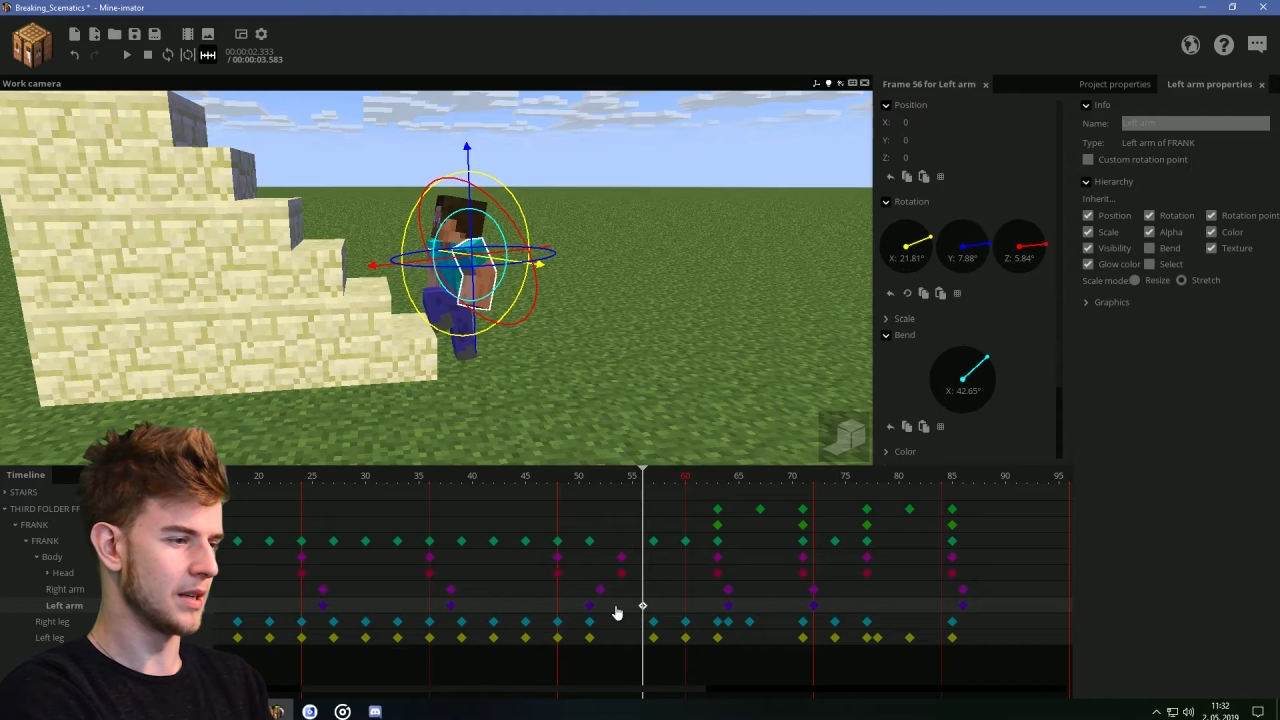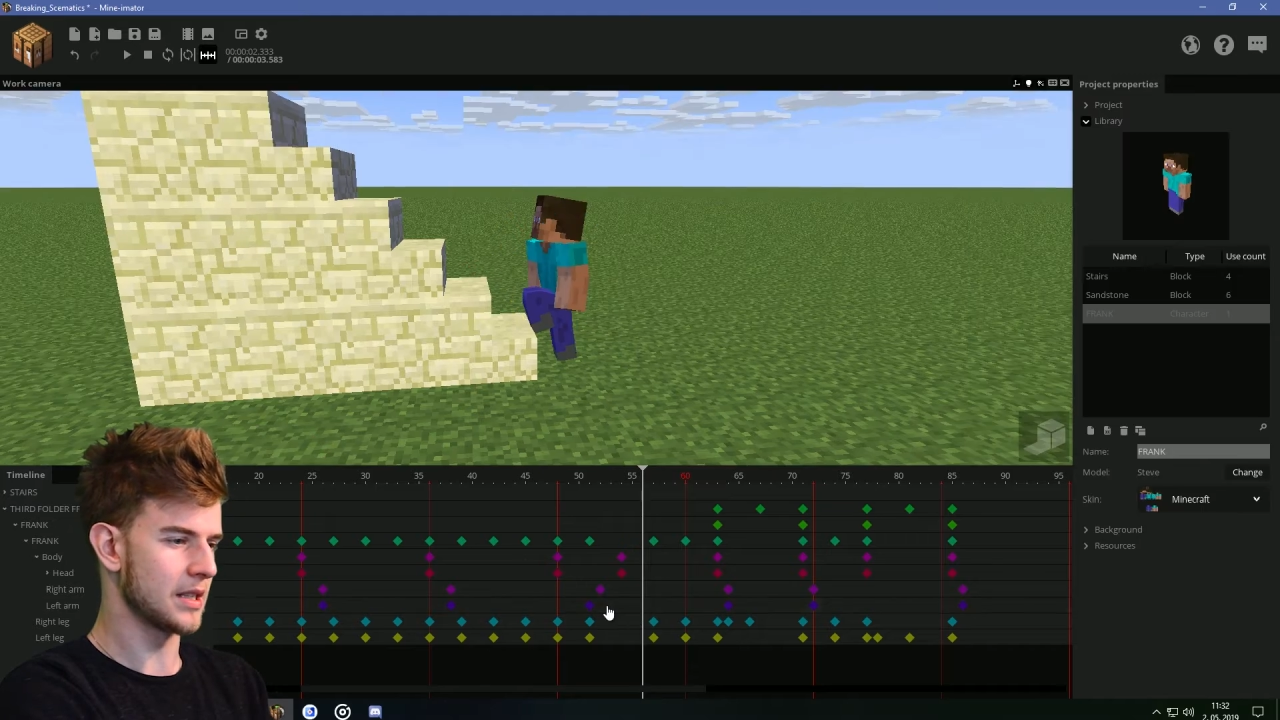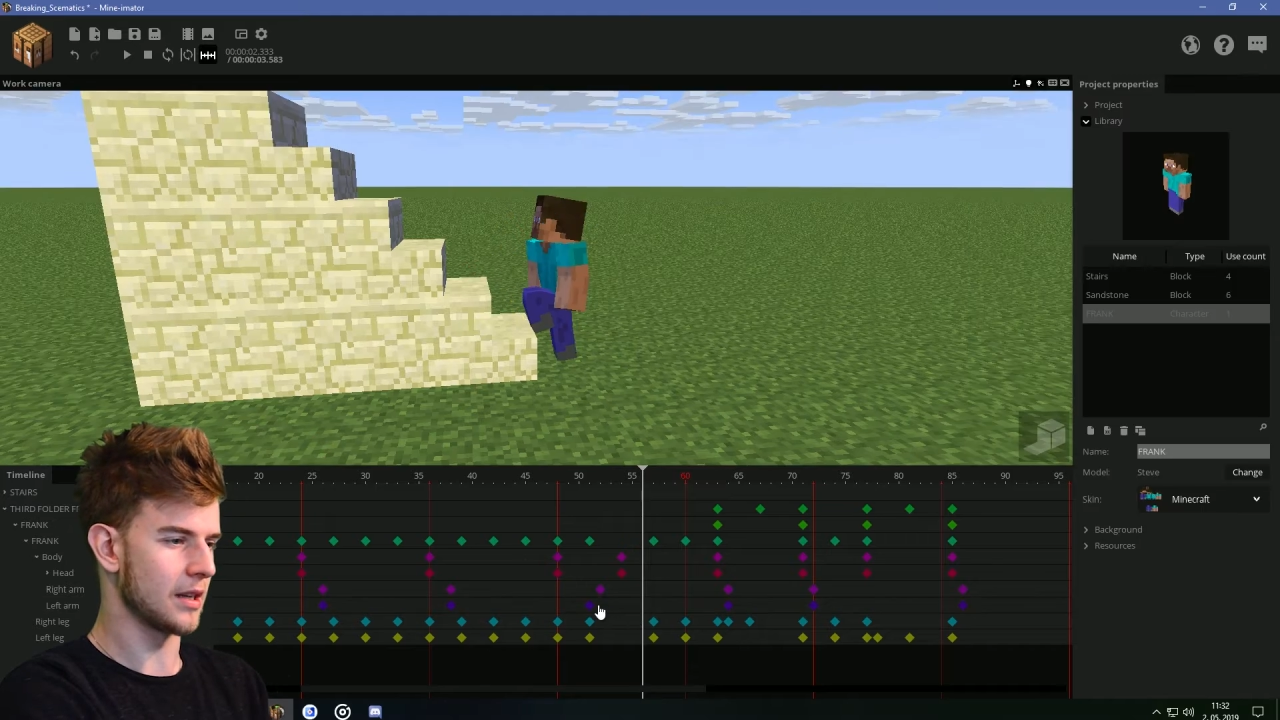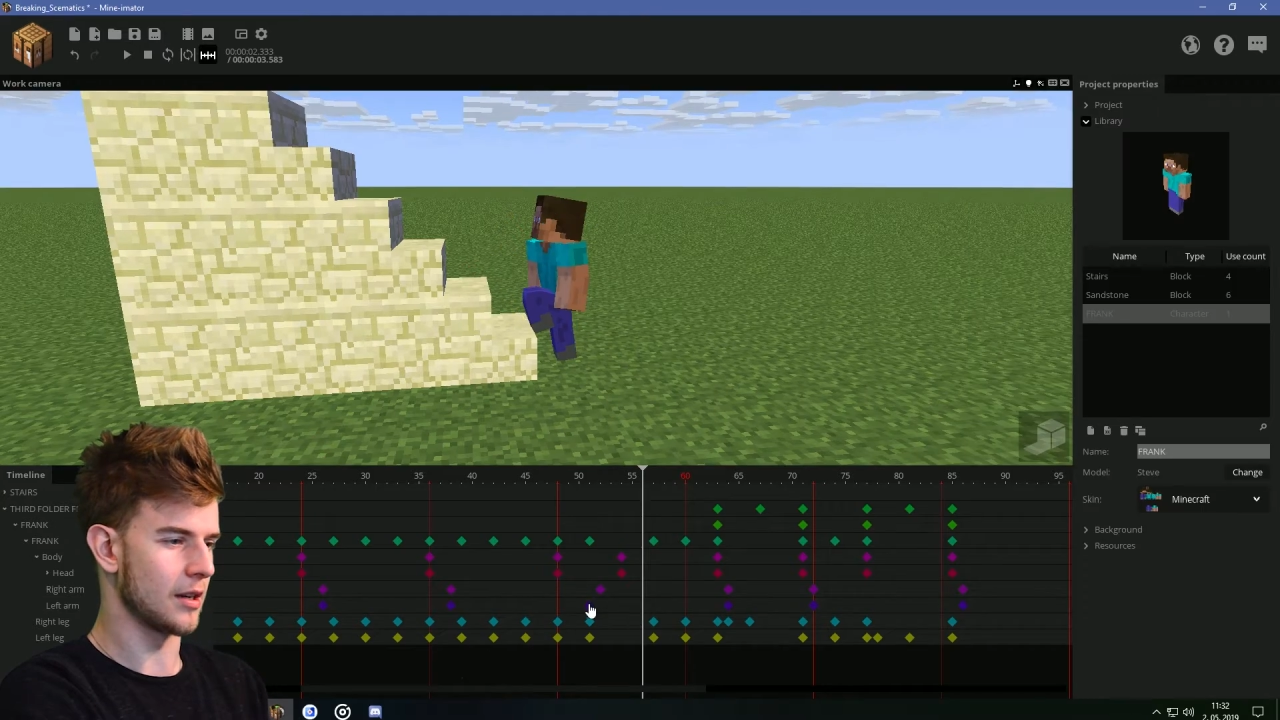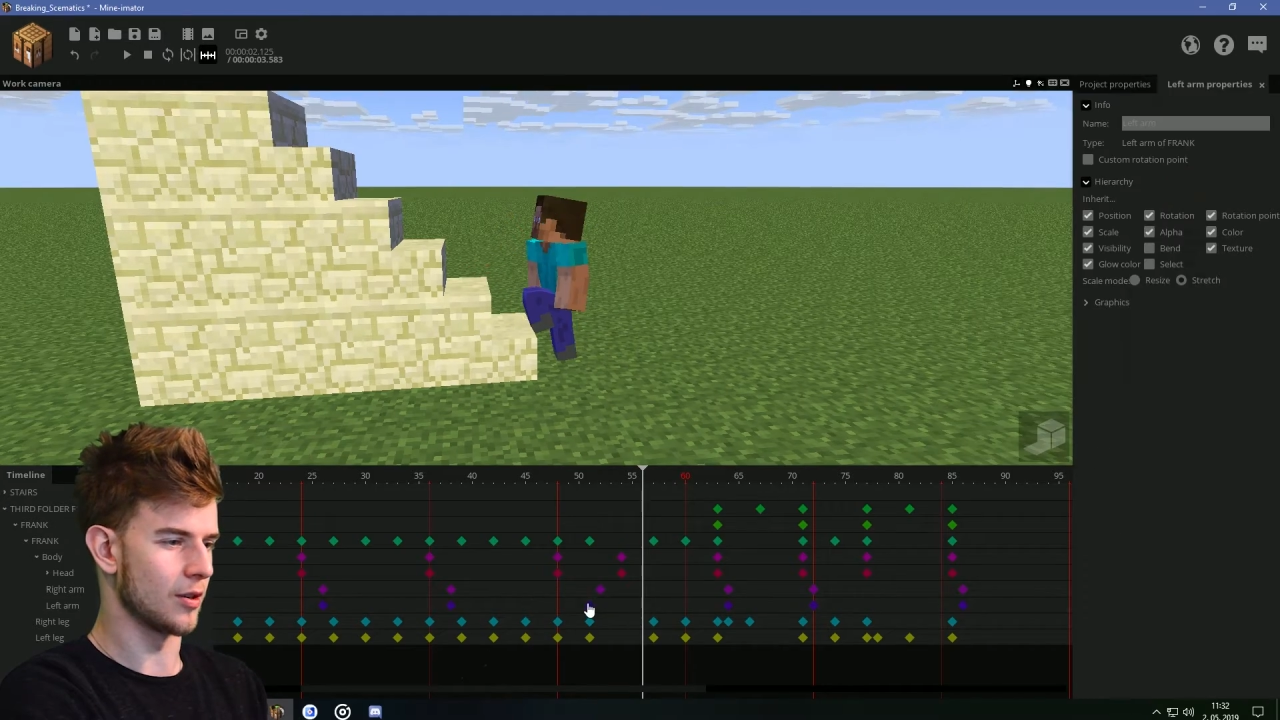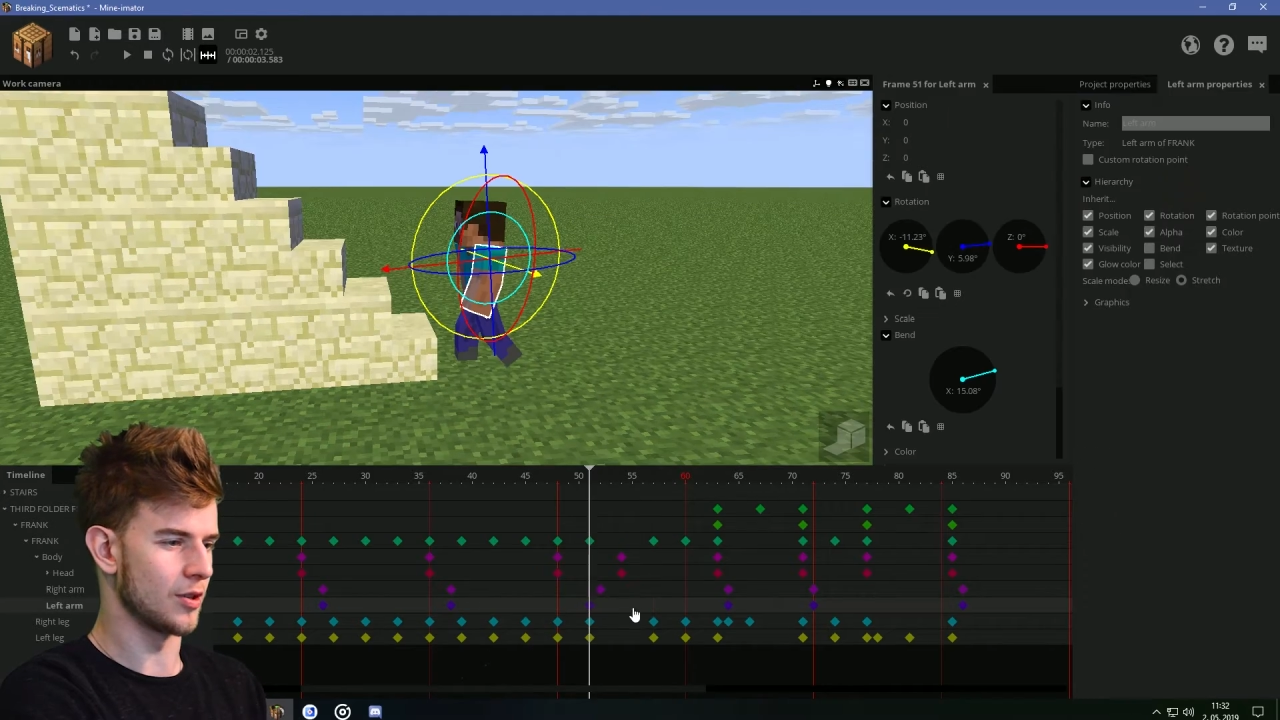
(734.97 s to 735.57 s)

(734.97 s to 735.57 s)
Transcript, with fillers: missing here.